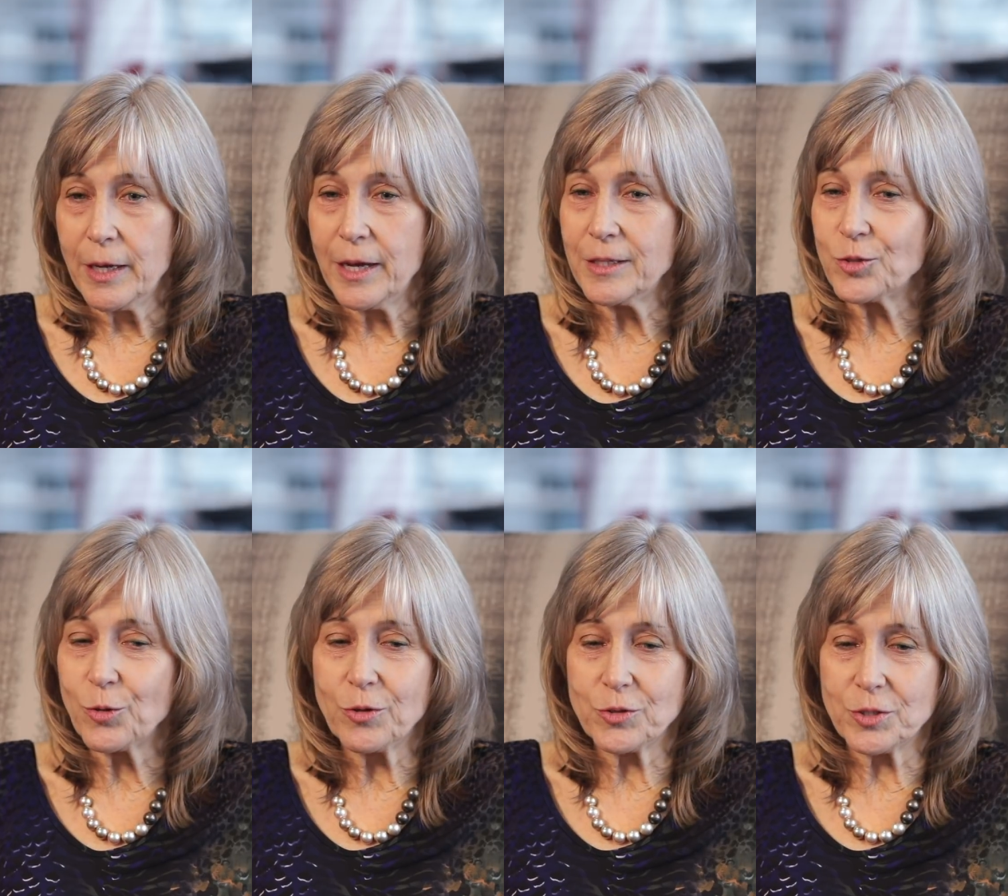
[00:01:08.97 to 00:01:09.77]
And
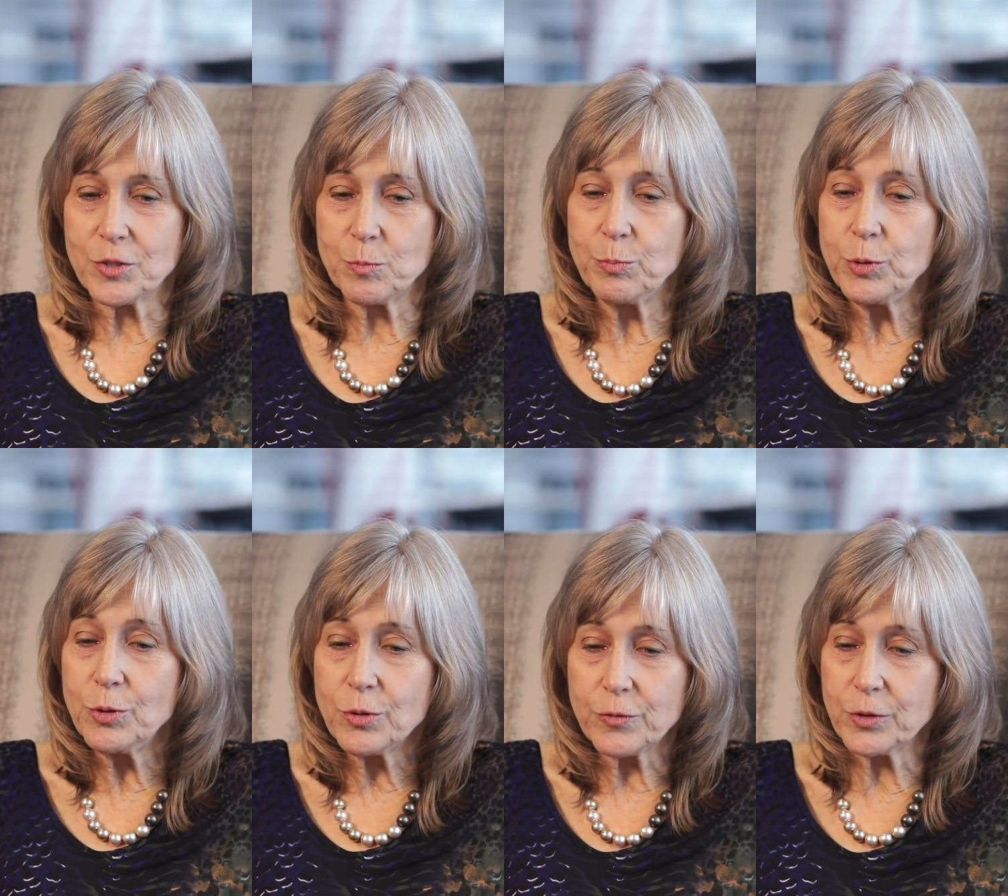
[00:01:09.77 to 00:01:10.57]
so there's this
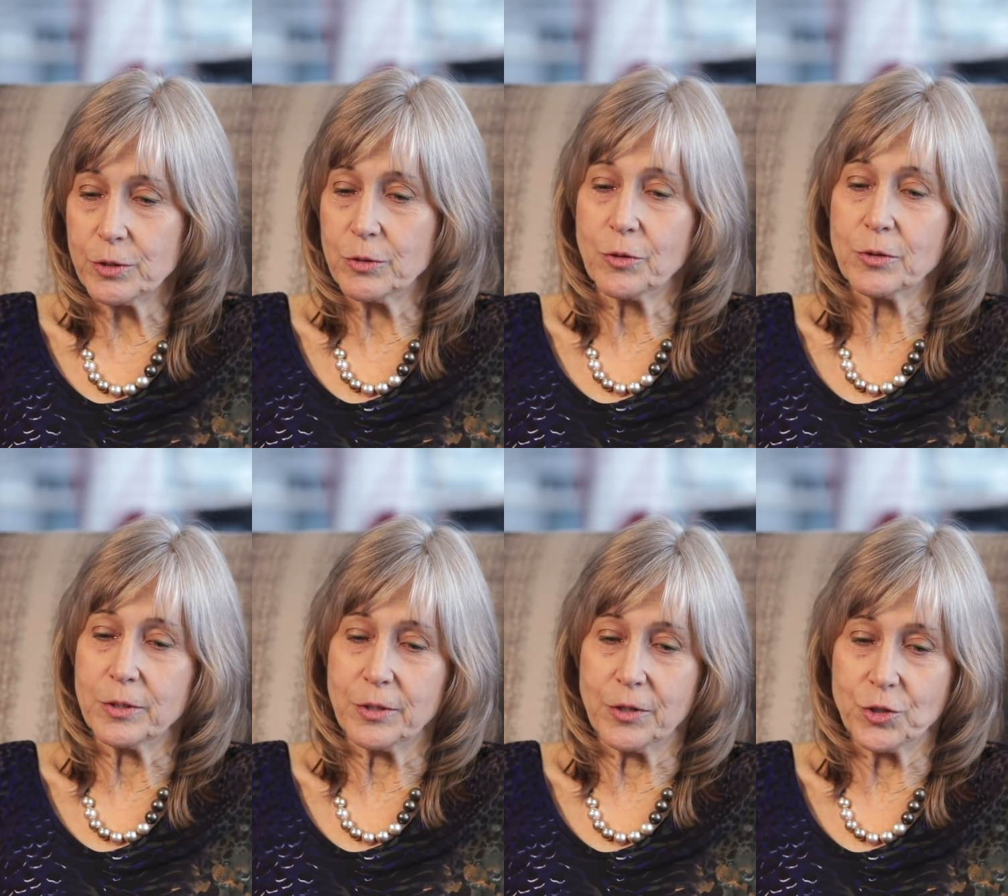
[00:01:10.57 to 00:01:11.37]
beautiful little girl
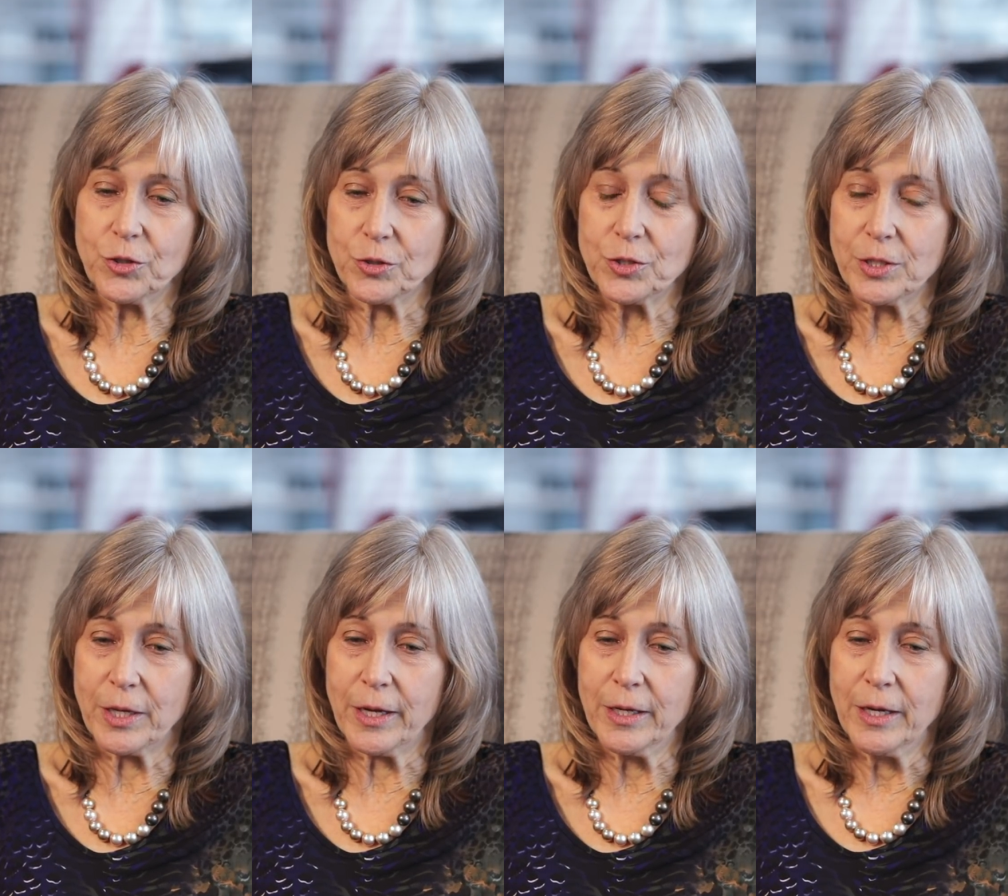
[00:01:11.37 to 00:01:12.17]
in our church that
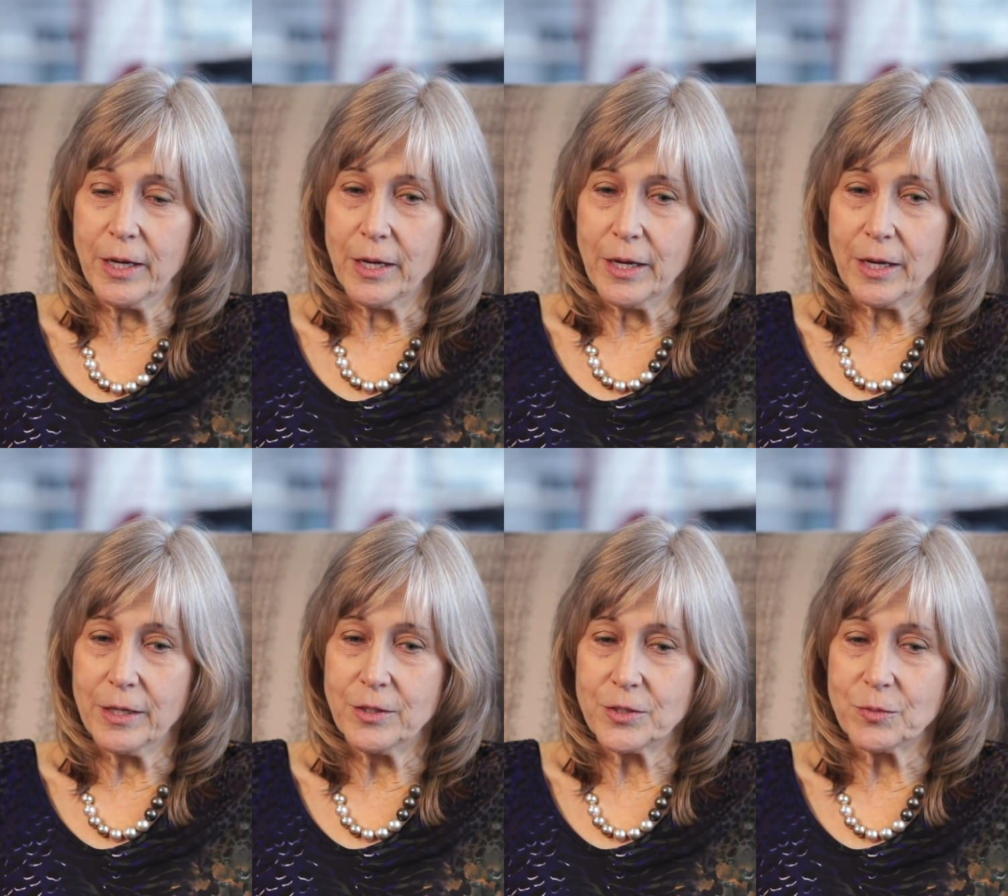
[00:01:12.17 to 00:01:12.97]
I
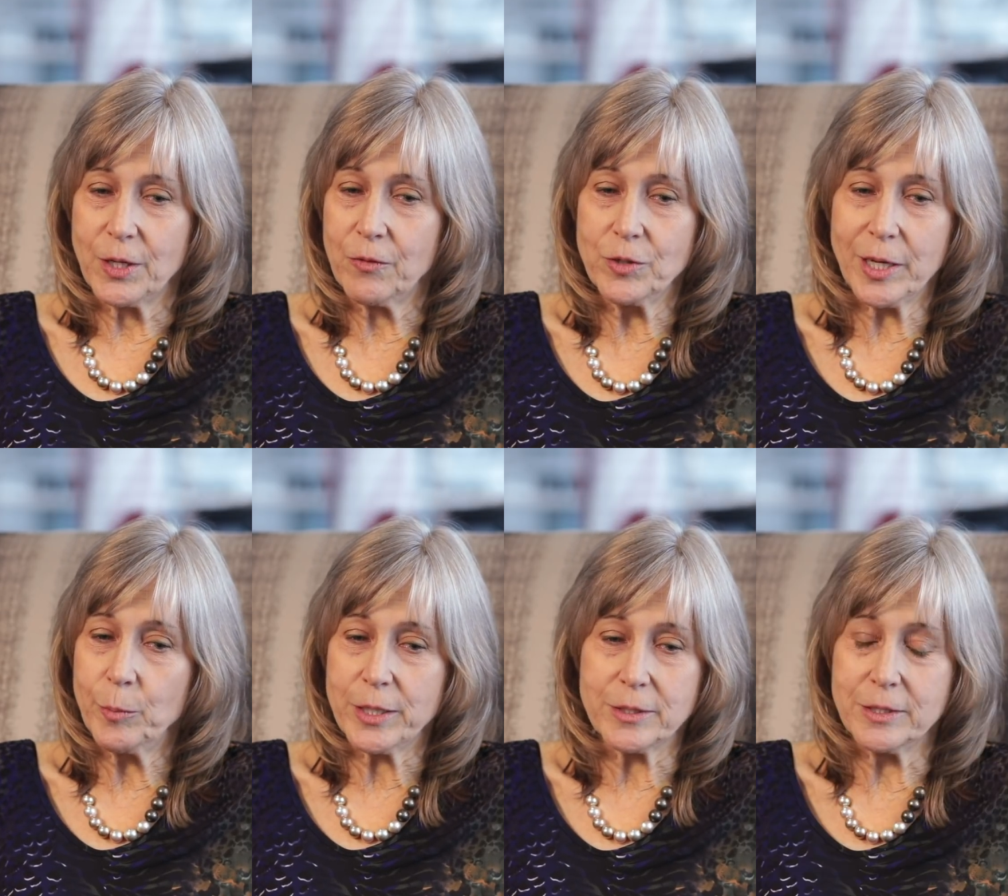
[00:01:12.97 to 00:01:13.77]
just, every
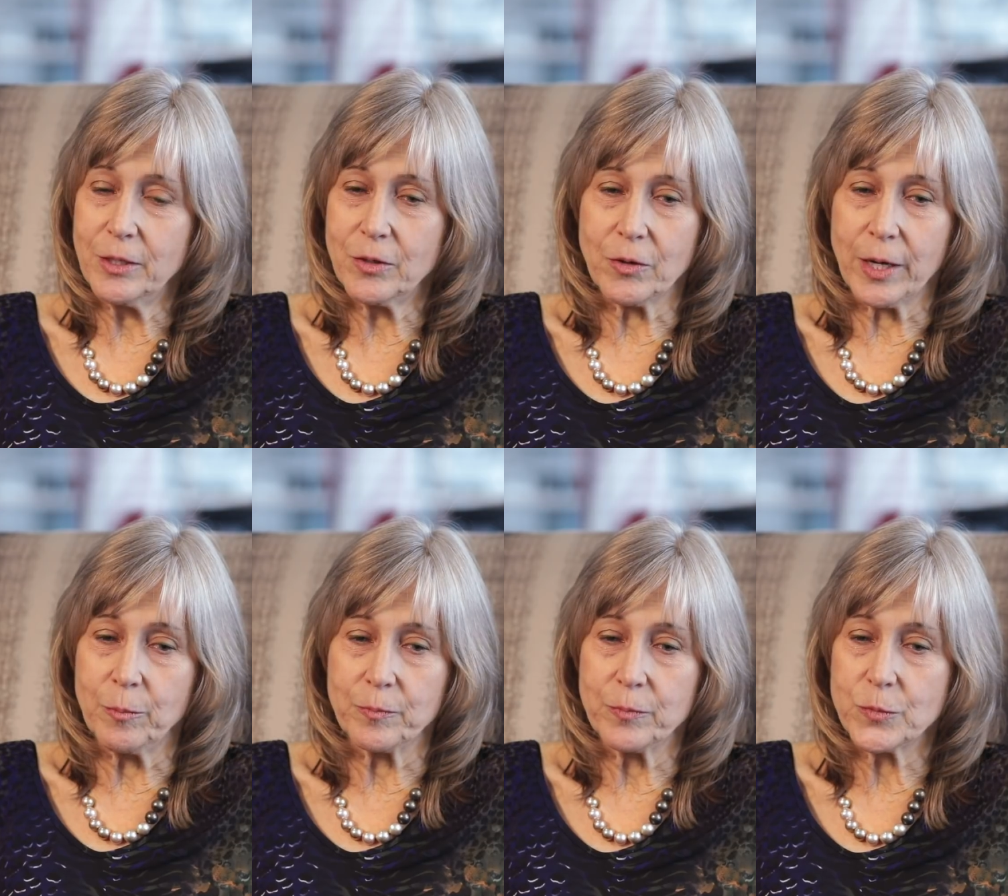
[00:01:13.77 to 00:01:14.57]
time I see her,
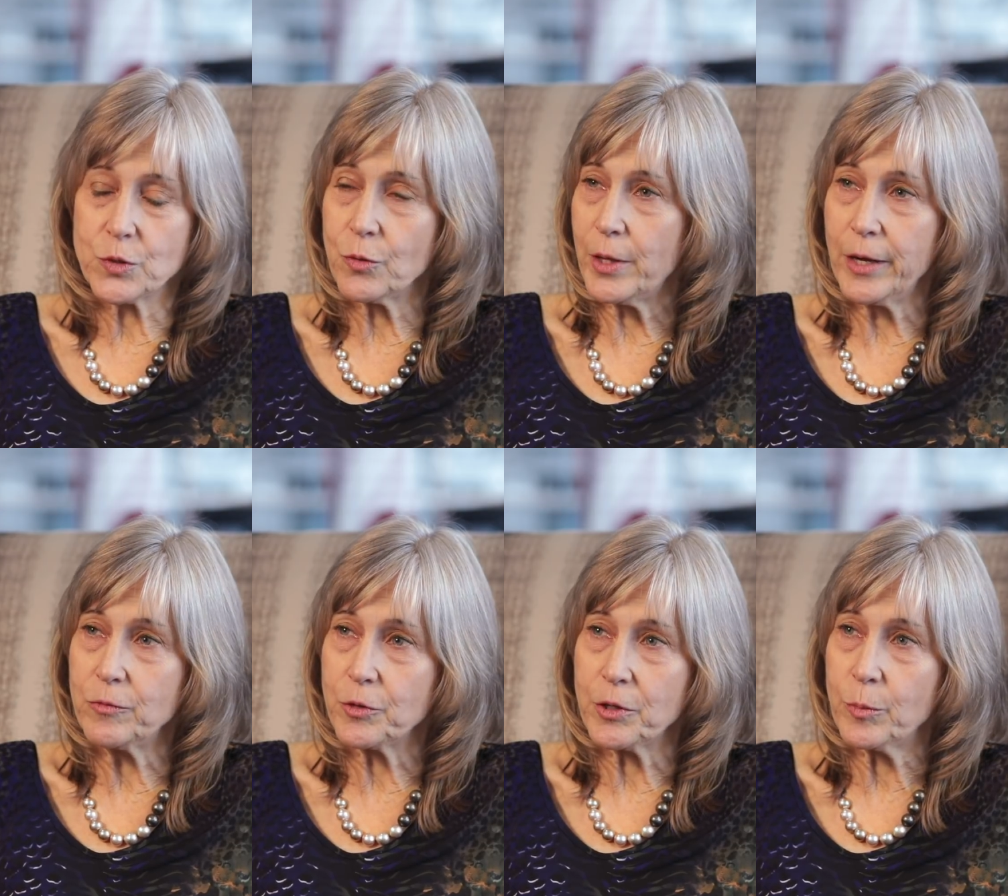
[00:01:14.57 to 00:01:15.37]
I'm so
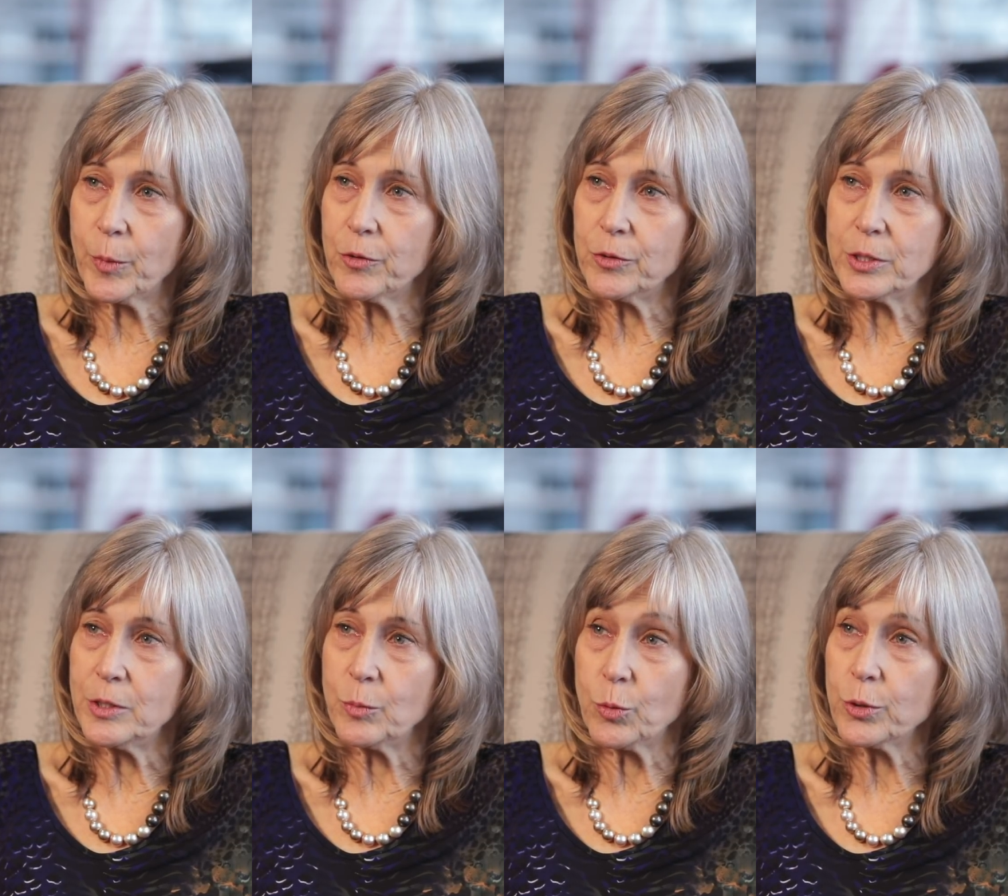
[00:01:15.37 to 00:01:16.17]
thankful that her mother
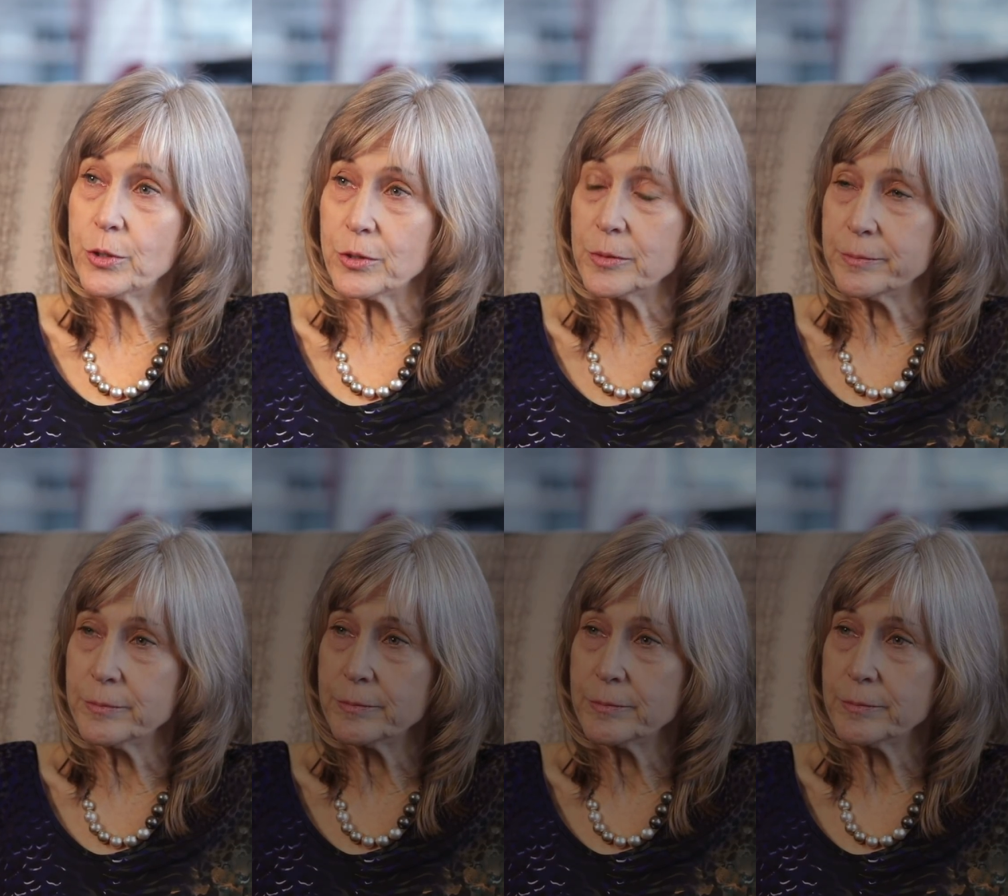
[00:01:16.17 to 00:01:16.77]
didn't abort her.